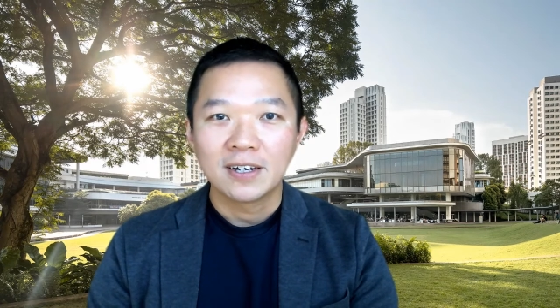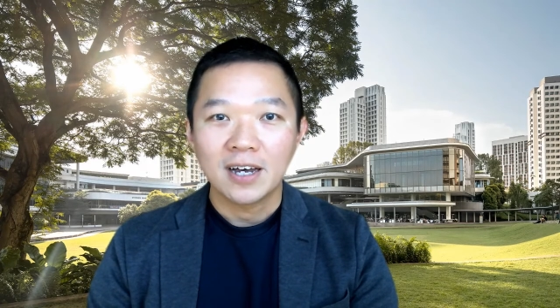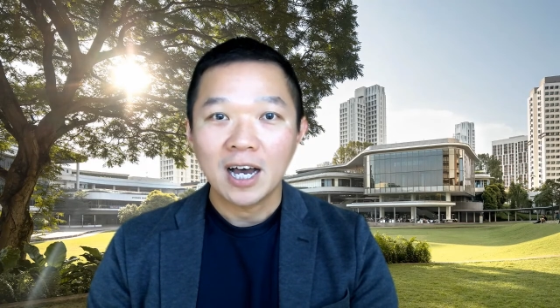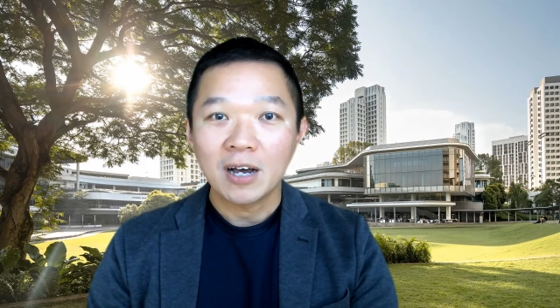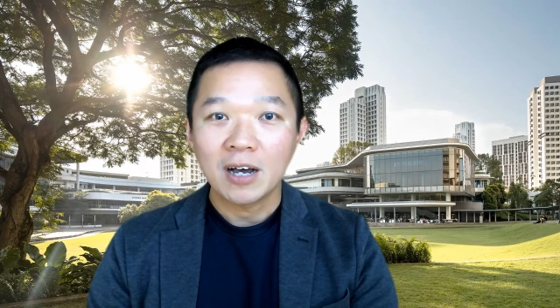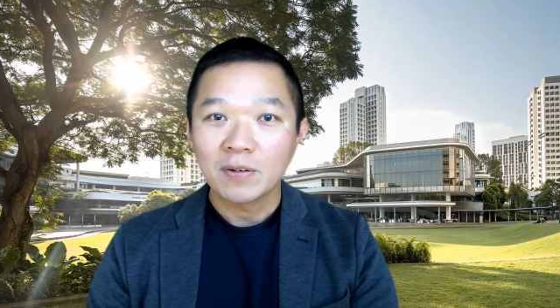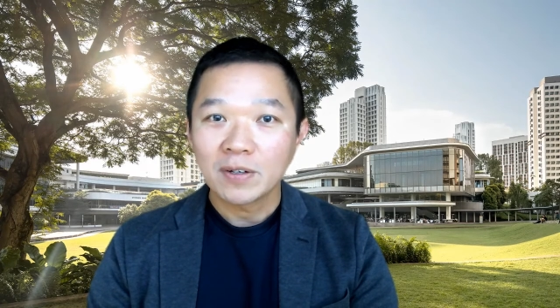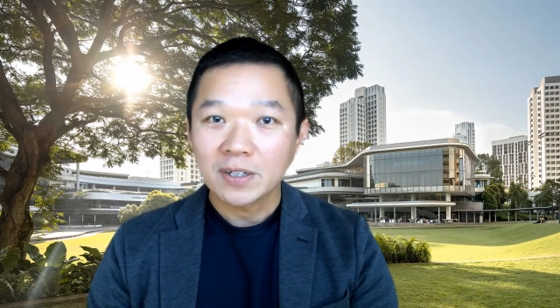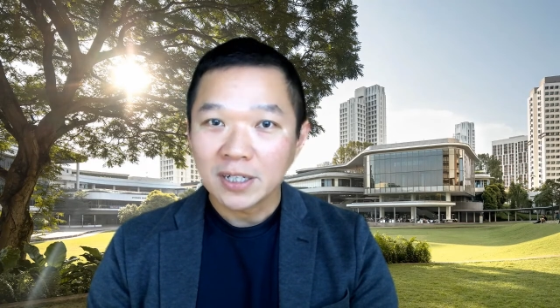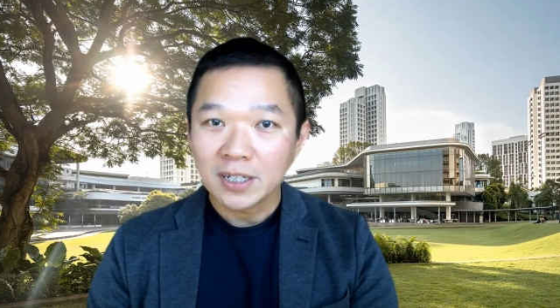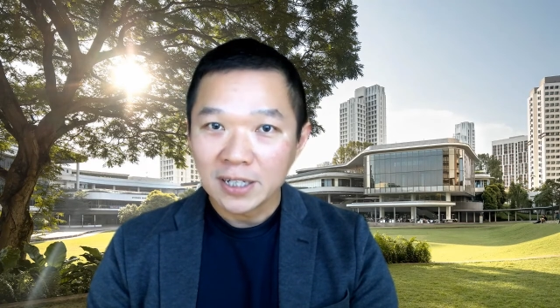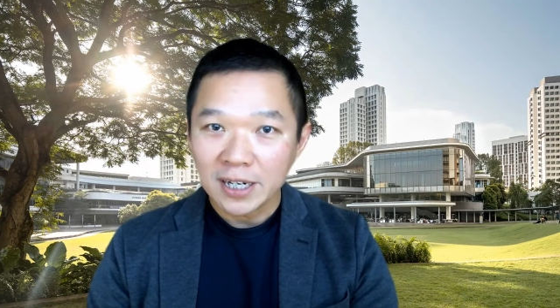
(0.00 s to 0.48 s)

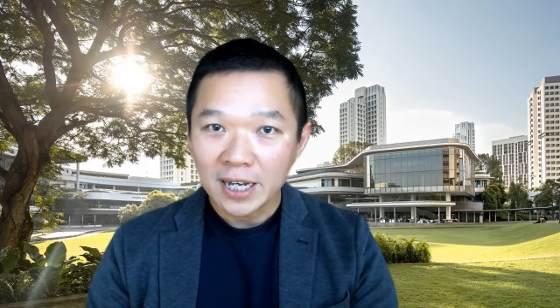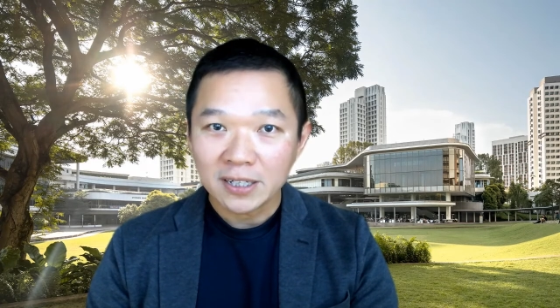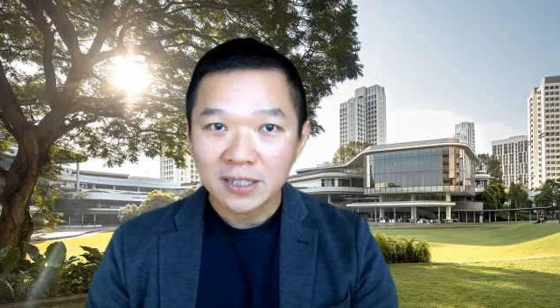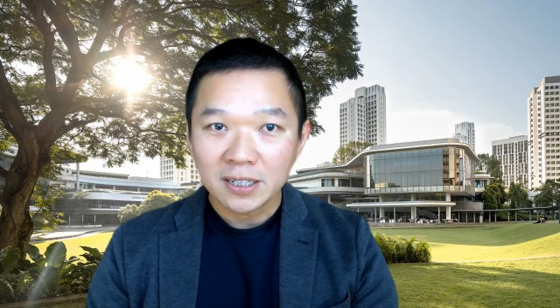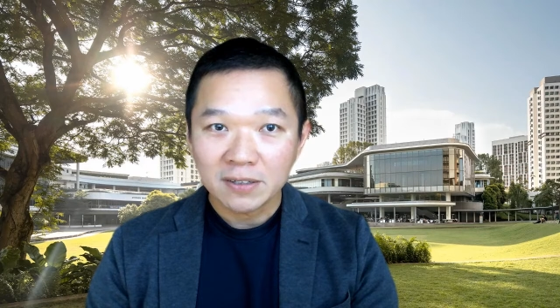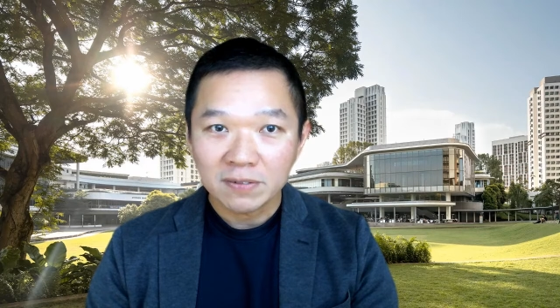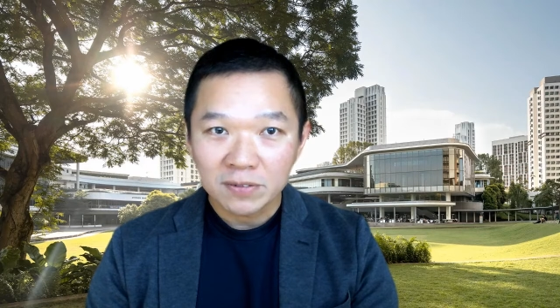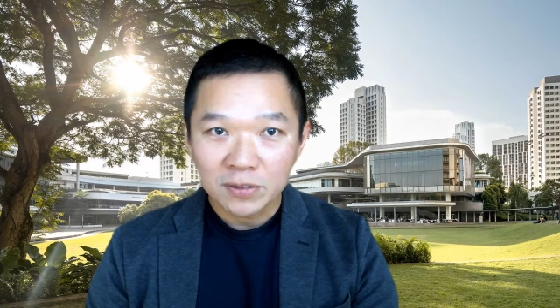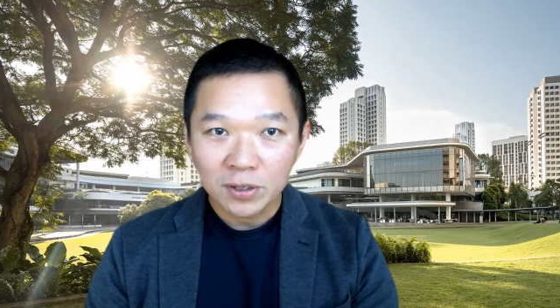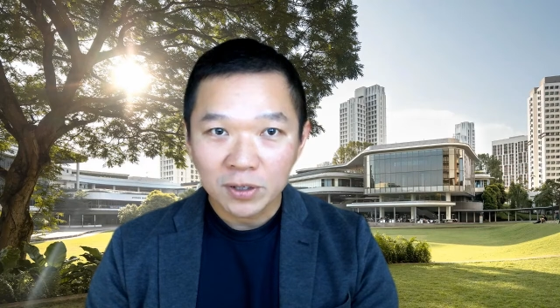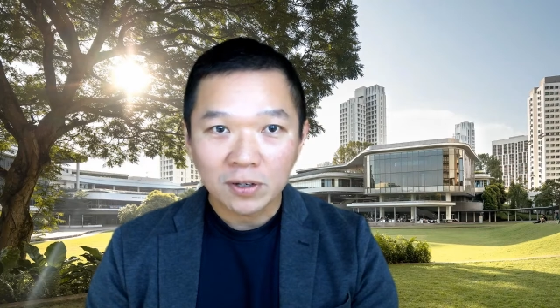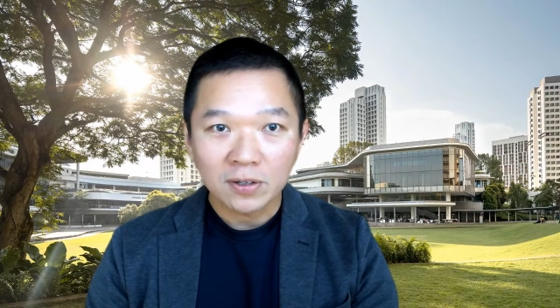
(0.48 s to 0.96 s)
Our
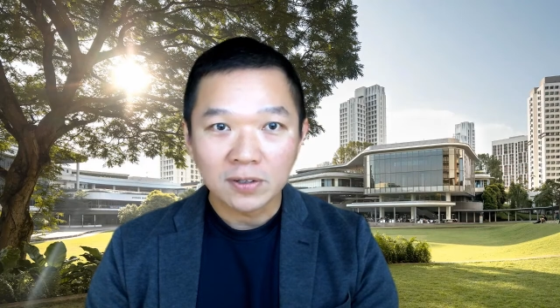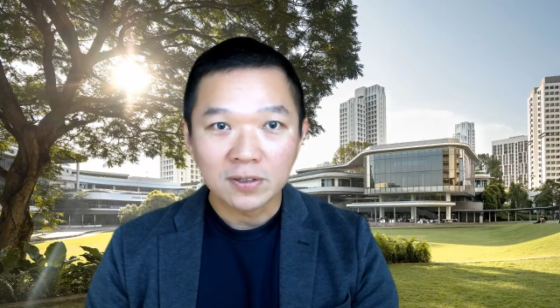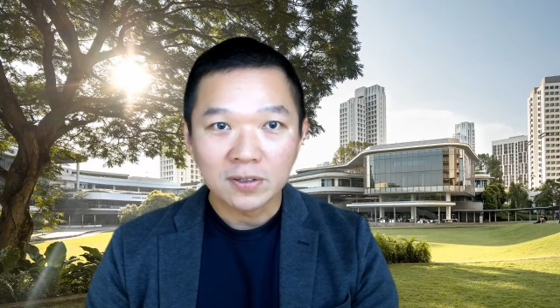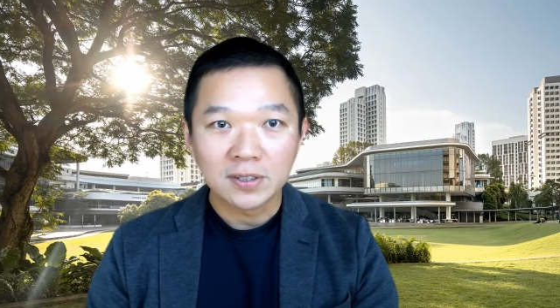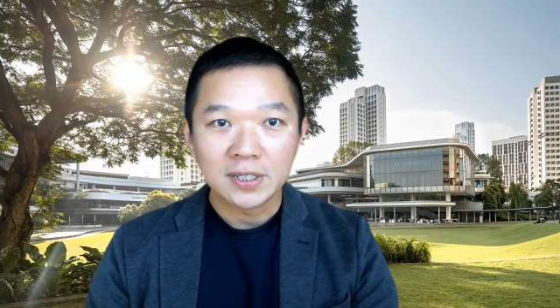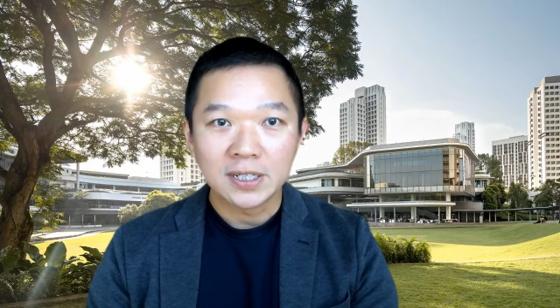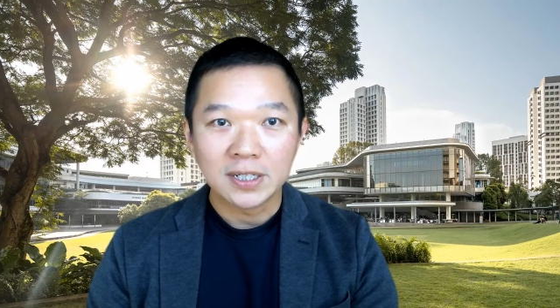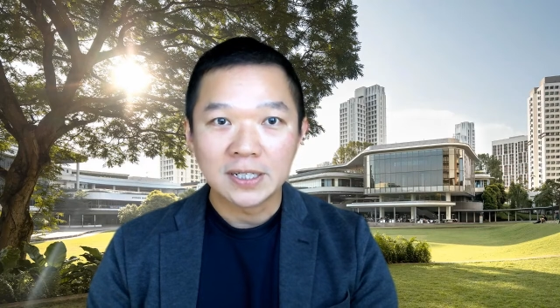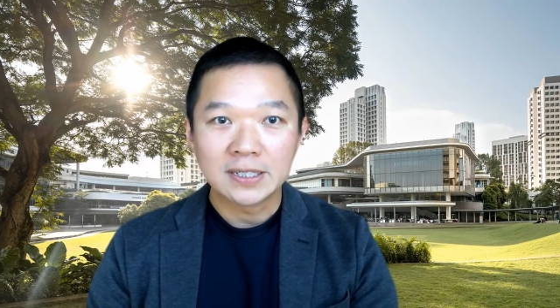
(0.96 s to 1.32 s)
collective goal